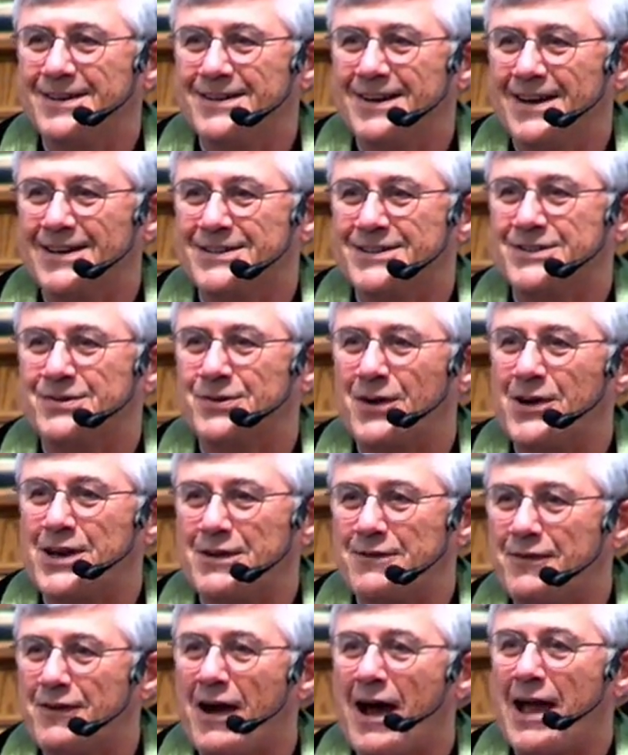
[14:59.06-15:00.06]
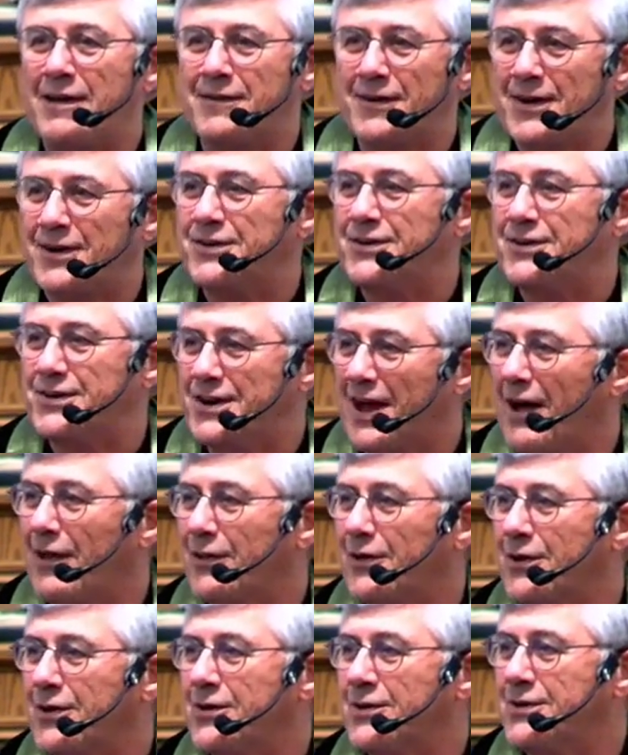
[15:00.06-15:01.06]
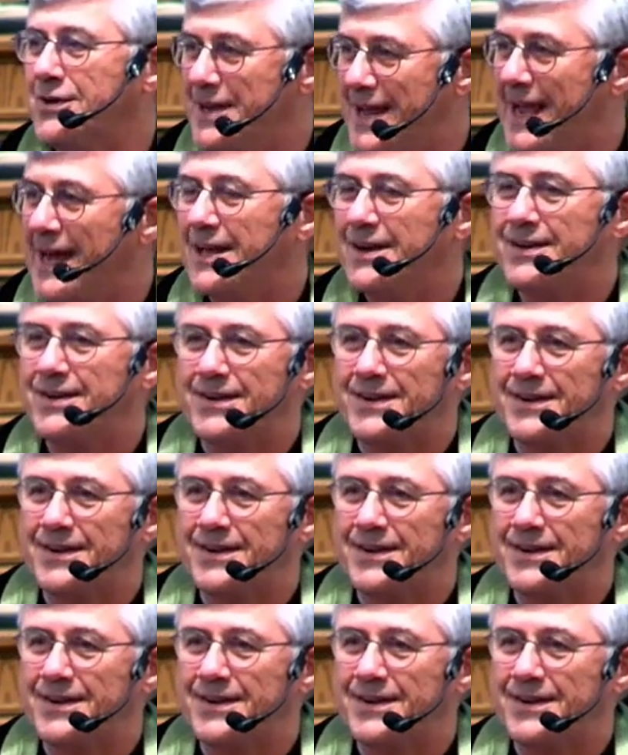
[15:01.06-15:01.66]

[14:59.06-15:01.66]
a twenty five hundred dollar debt?